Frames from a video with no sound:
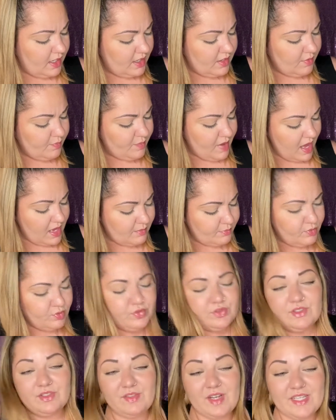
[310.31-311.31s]
compatible
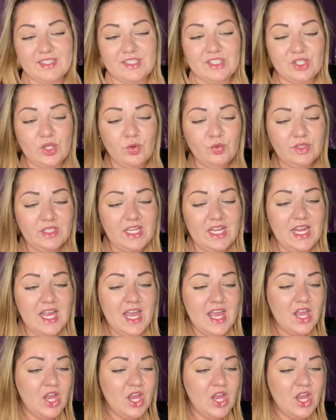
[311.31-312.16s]
devices only.